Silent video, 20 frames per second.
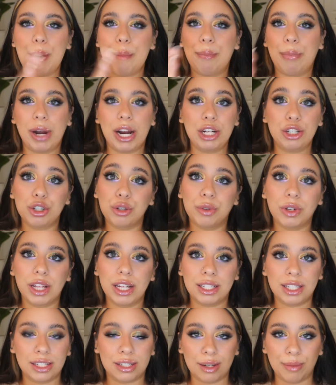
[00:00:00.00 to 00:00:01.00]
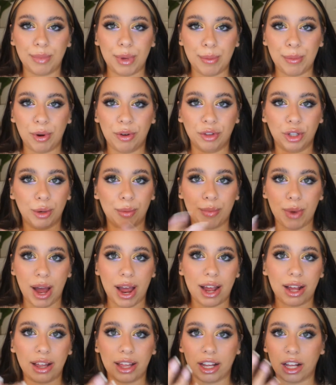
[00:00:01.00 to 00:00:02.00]
But I do realize that some people, if they're
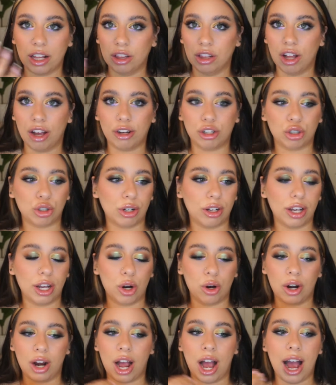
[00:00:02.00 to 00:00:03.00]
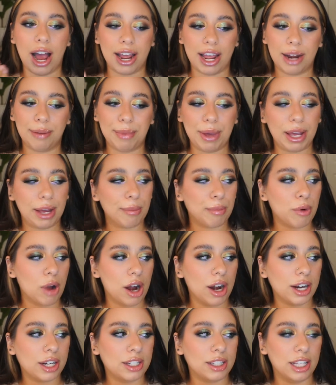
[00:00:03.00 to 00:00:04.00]
buying like a luxury or a high-end makeup
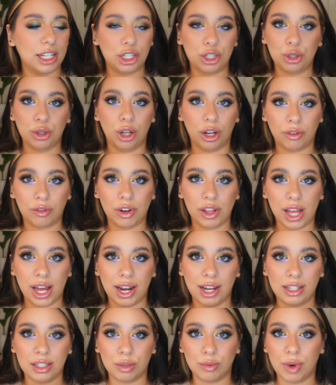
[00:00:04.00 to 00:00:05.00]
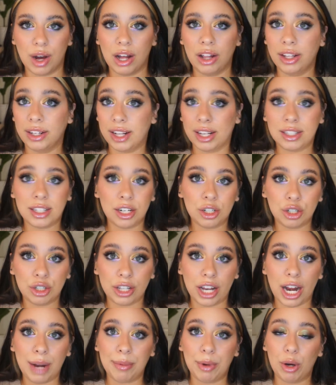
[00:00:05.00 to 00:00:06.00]
product, they do look for that as well, and that's
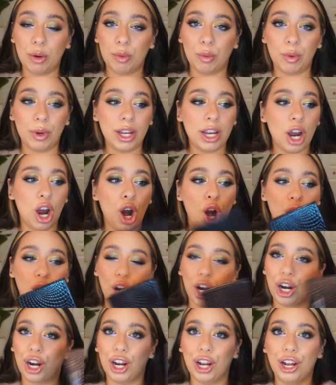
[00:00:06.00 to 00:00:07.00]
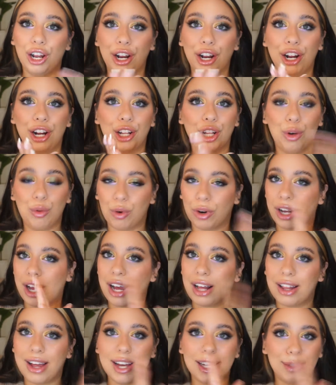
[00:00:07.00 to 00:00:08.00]
understandable. We are the working
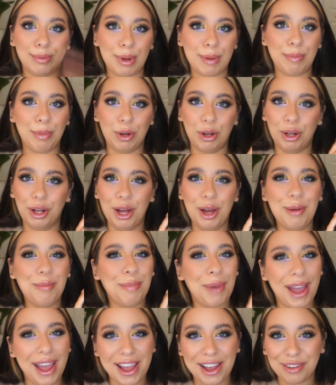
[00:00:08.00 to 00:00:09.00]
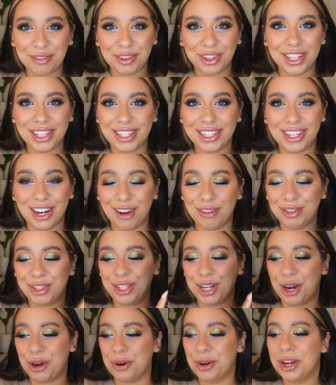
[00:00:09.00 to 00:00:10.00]
class people paying for this stuff.
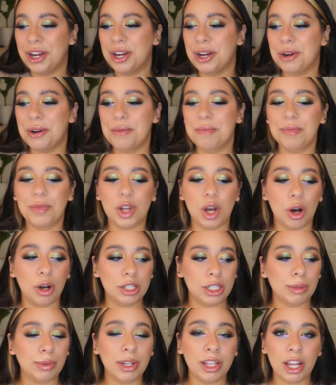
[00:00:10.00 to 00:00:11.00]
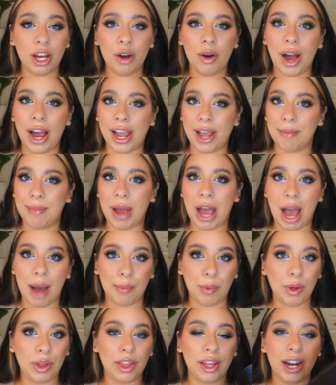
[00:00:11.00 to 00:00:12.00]
So ultimately though, I am
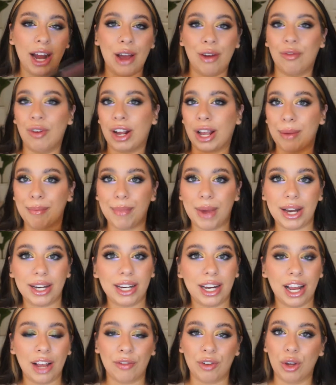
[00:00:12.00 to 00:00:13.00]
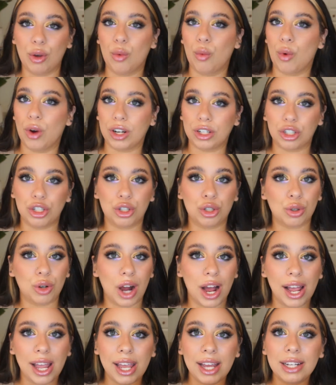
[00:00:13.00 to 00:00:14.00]
happy with it. I'd recommend it if you want to
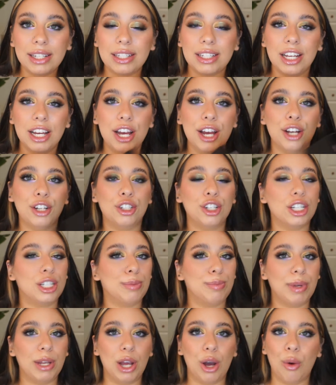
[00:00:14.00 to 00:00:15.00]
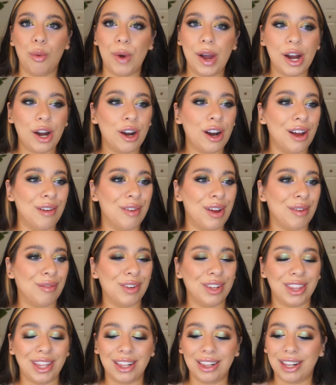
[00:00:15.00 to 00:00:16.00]
try it. Just be aware of
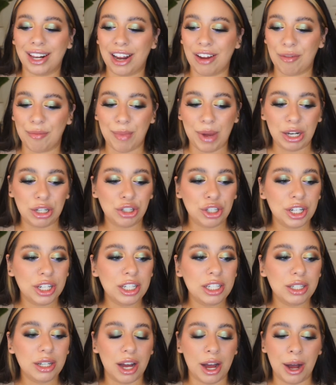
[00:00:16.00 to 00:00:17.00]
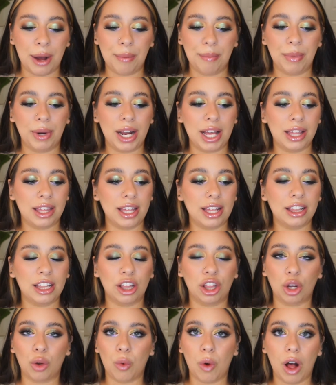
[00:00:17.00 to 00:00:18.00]
everything that I've mentioned, but I think that
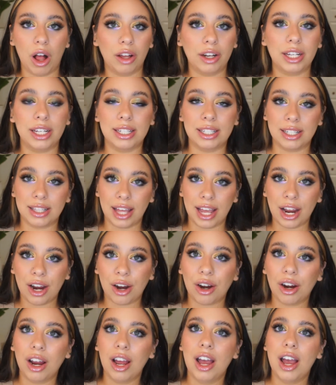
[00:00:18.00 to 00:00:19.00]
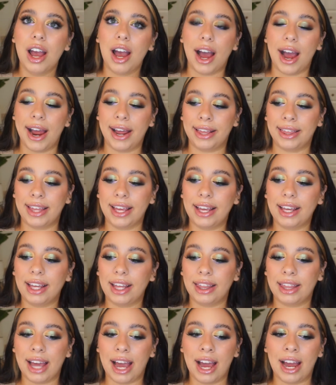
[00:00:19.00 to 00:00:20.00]
the quality is there. I think
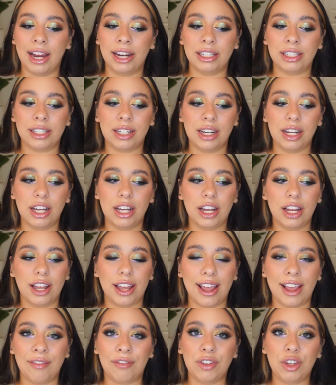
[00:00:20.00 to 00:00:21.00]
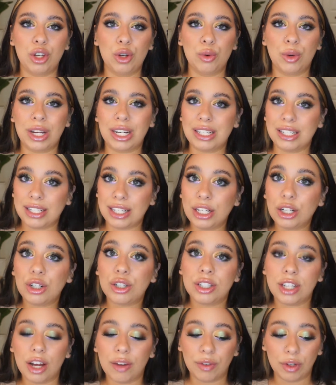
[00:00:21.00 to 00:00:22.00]
that if you can see
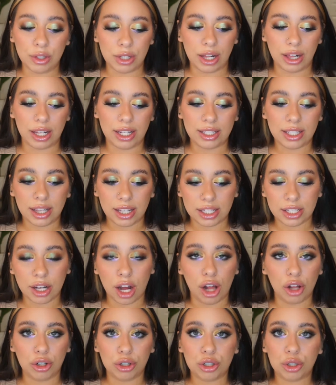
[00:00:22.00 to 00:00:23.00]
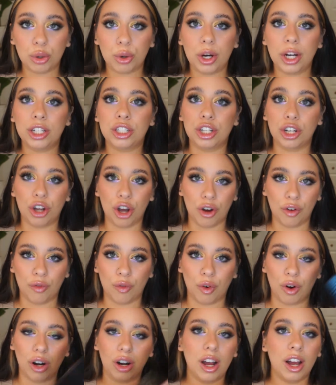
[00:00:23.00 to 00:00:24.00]
yourself using this in this color story, to go
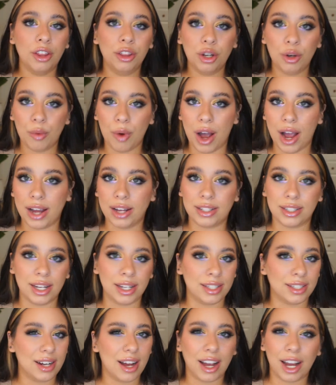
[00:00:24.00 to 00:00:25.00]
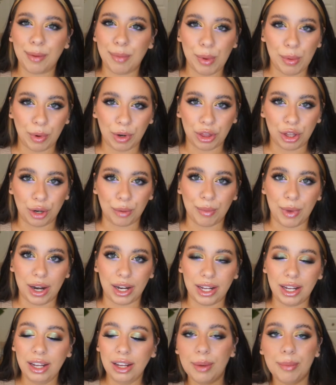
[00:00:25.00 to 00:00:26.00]
for it. Otherwise, it's not going to be worth your
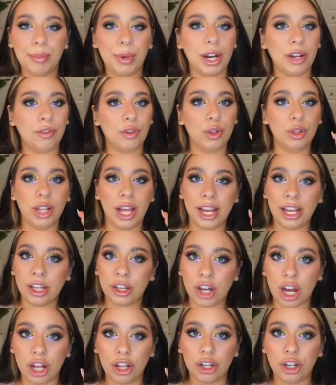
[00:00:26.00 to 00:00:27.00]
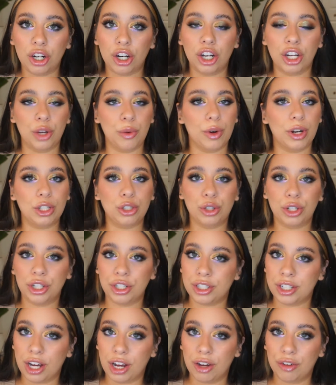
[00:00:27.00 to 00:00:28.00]
money. But if you like color, you want to treat
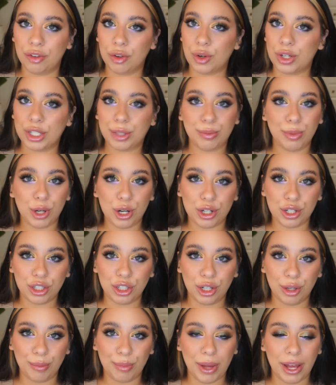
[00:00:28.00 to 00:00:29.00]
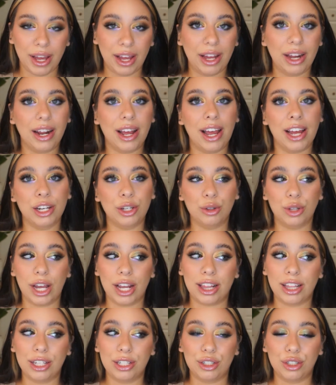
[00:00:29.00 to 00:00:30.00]
yourself, you want to splurge a little bit, and you
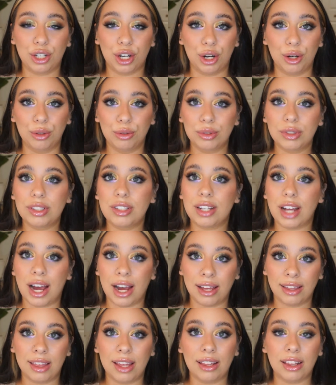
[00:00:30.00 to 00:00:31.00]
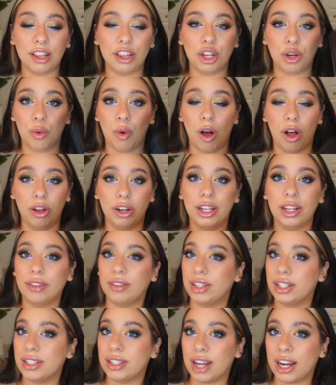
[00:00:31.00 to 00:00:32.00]
like these tones, I think that the quality of
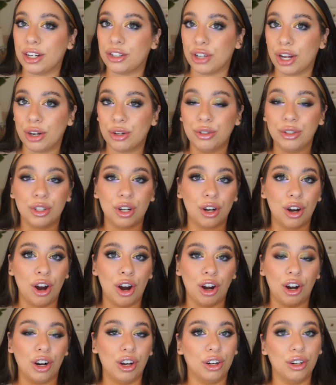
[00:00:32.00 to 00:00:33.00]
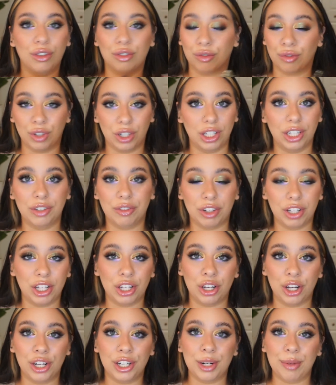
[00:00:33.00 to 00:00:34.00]
these eyeshadows are really, really
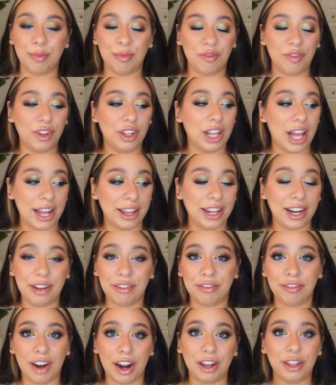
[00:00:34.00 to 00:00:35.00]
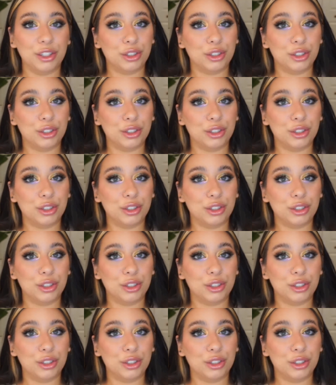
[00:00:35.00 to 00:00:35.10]
good, and I'm glad that I finally